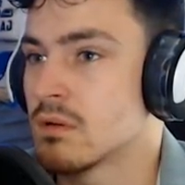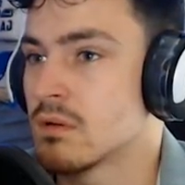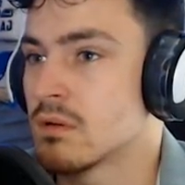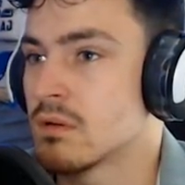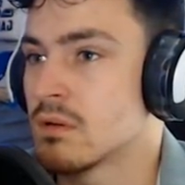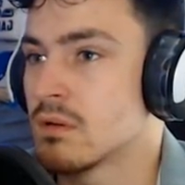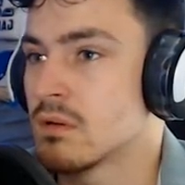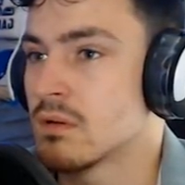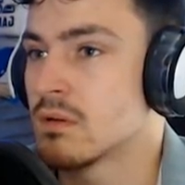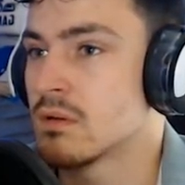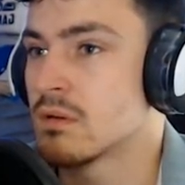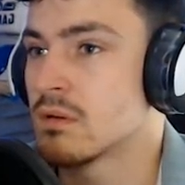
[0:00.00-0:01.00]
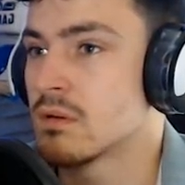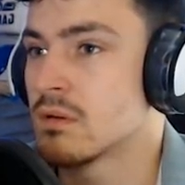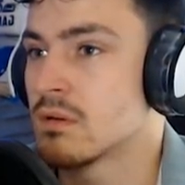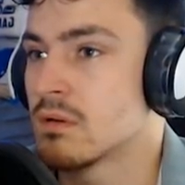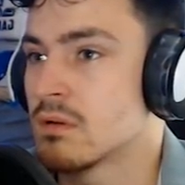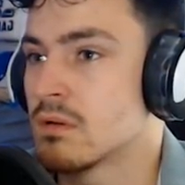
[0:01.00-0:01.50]

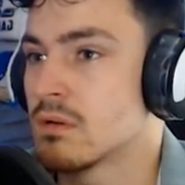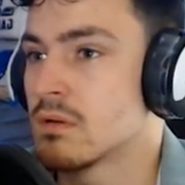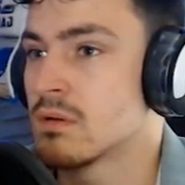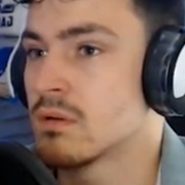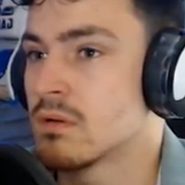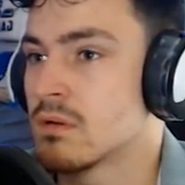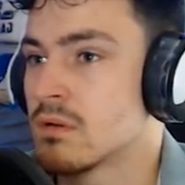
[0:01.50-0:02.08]
[no speech]